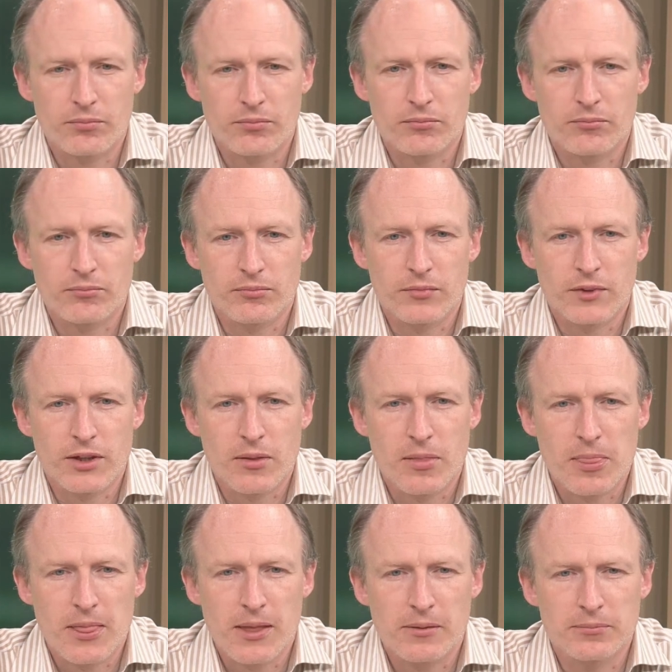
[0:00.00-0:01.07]
All right.
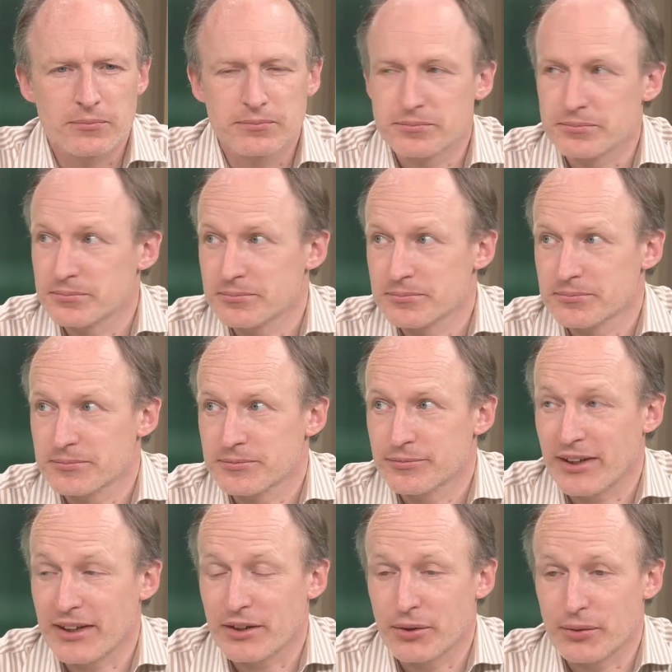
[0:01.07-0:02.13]
Good luck.
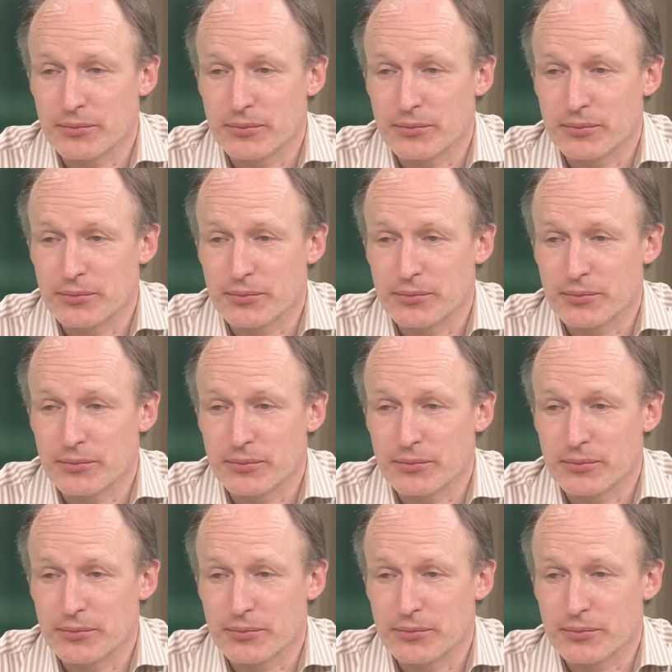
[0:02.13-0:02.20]
First